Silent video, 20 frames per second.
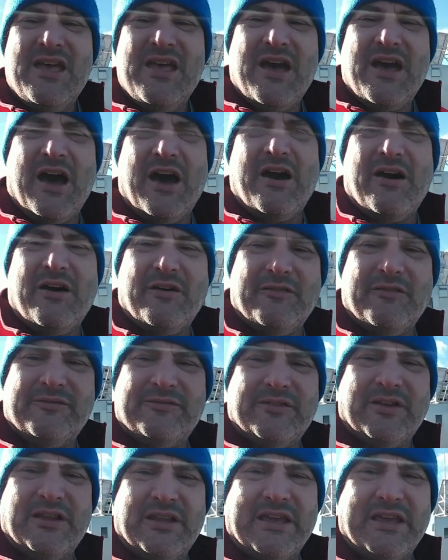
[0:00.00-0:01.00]

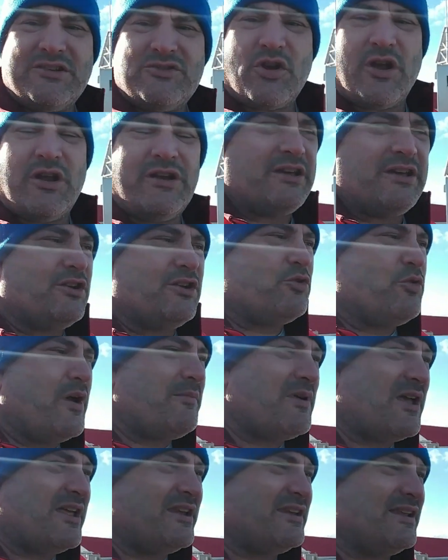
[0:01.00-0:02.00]
of electronic
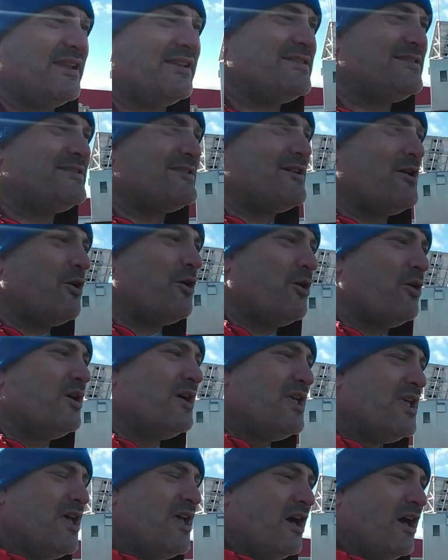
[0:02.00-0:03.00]
equipment, and so
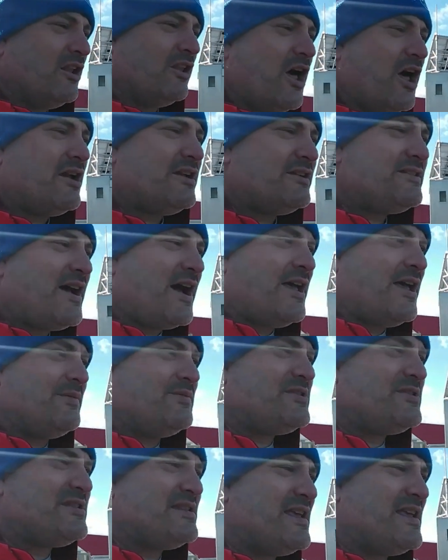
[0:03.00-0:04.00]
a lot of
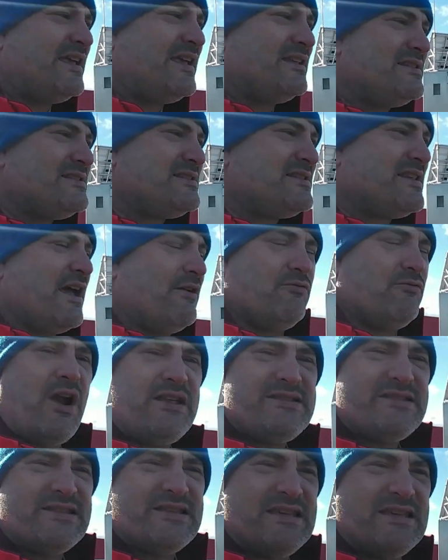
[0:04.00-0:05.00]
times things get
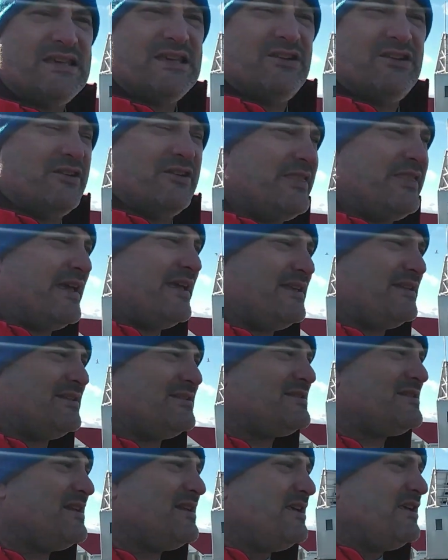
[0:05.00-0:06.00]
rusty or
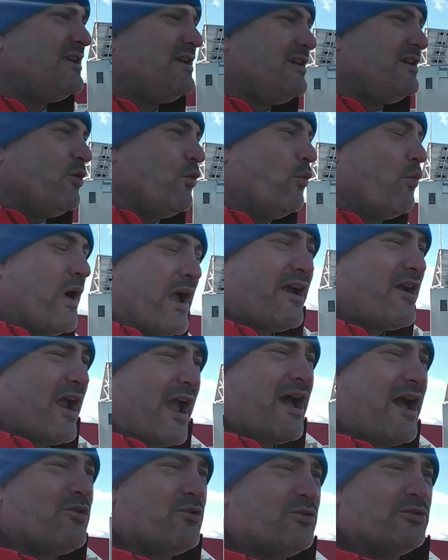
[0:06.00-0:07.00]
things wear
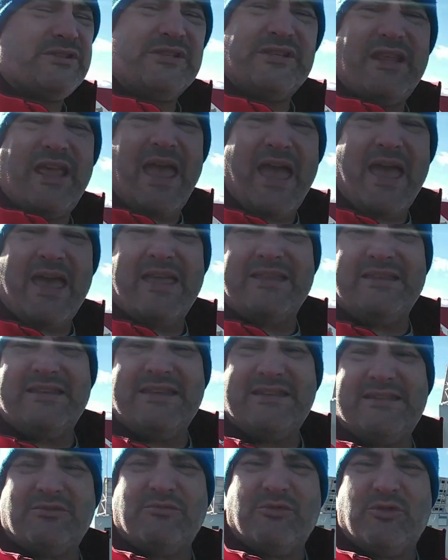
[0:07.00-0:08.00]
out and
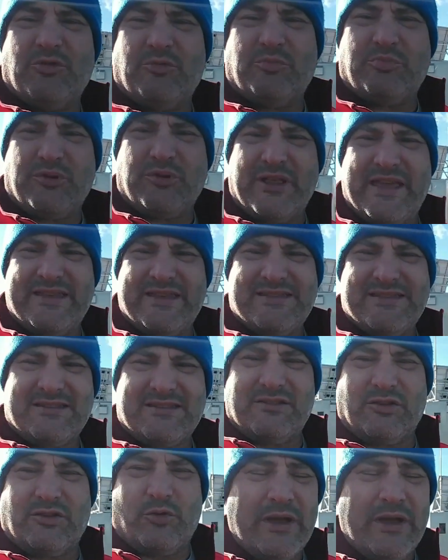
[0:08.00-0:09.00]
need to be replaced
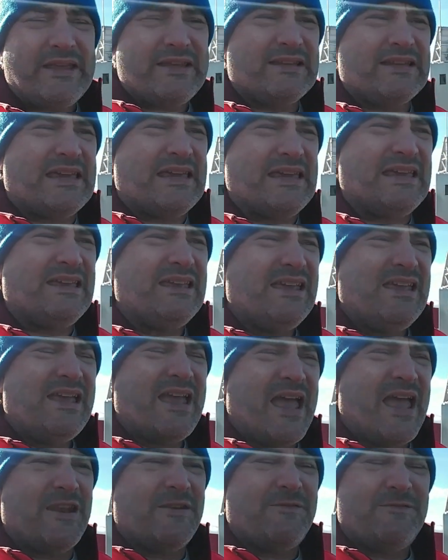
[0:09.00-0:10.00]
quickly
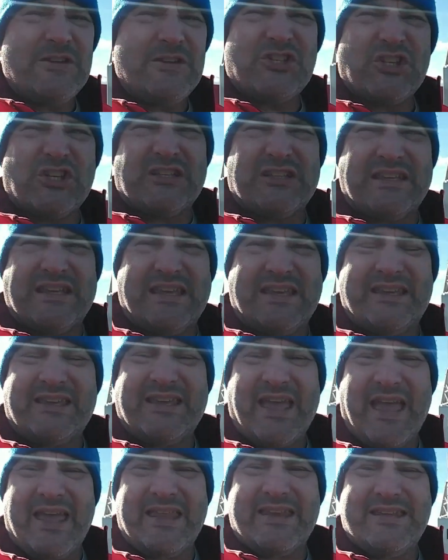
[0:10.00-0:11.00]
and
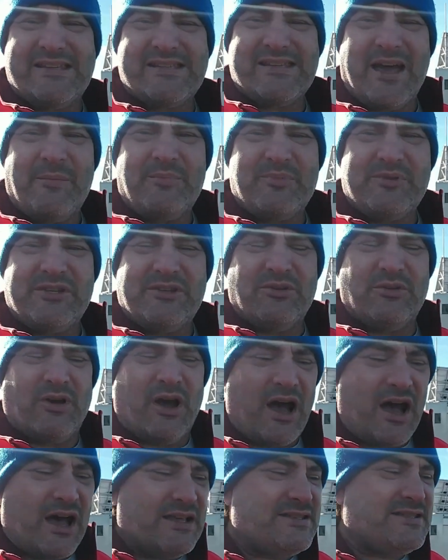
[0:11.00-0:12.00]
efficiently, and it's up
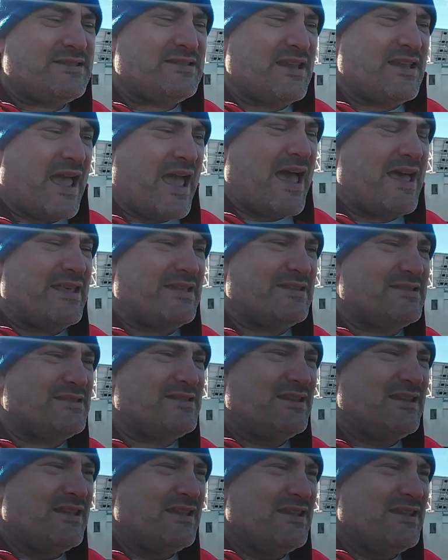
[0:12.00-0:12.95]
to us as